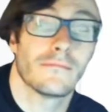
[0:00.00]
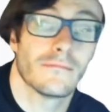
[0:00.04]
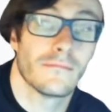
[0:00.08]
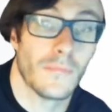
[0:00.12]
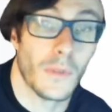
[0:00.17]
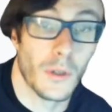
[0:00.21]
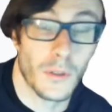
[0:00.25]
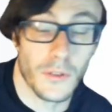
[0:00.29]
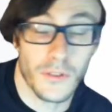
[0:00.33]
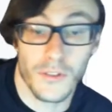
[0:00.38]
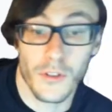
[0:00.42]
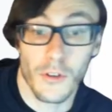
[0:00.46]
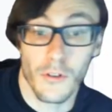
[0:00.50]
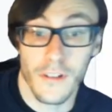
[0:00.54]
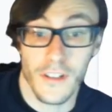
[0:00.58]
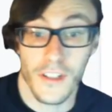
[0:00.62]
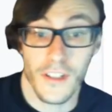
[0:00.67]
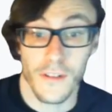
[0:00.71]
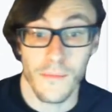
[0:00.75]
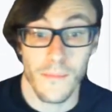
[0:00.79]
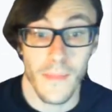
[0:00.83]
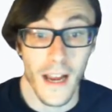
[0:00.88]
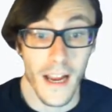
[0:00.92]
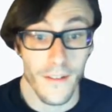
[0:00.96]

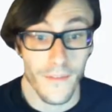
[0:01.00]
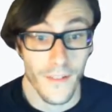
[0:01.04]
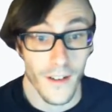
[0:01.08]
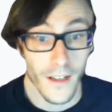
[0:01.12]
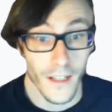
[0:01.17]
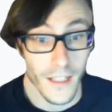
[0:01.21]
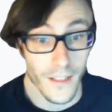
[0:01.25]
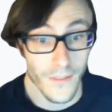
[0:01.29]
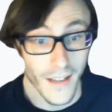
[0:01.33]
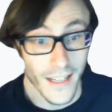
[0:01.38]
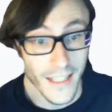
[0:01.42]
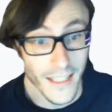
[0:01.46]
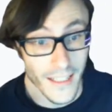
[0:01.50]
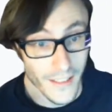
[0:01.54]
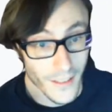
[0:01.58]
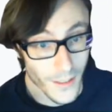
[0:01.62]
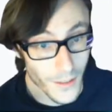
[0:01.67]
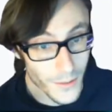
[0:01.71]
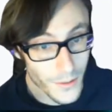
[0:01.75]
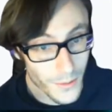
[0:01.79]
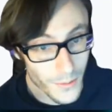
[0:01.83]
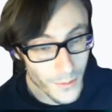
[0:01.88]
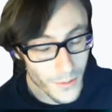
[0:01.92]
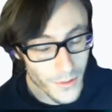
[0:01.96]
stories you may have heard of,
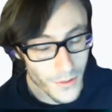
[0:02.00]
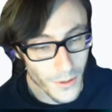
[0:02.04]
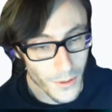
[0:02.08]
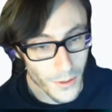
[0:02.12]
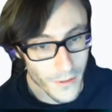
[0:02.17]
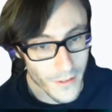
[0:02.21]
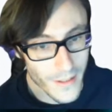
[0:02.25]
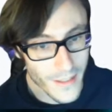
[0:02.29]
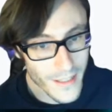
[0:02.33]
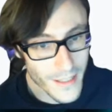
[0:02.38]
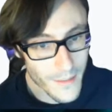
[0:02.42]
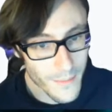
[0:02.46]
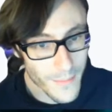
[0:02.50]
anecdotal stories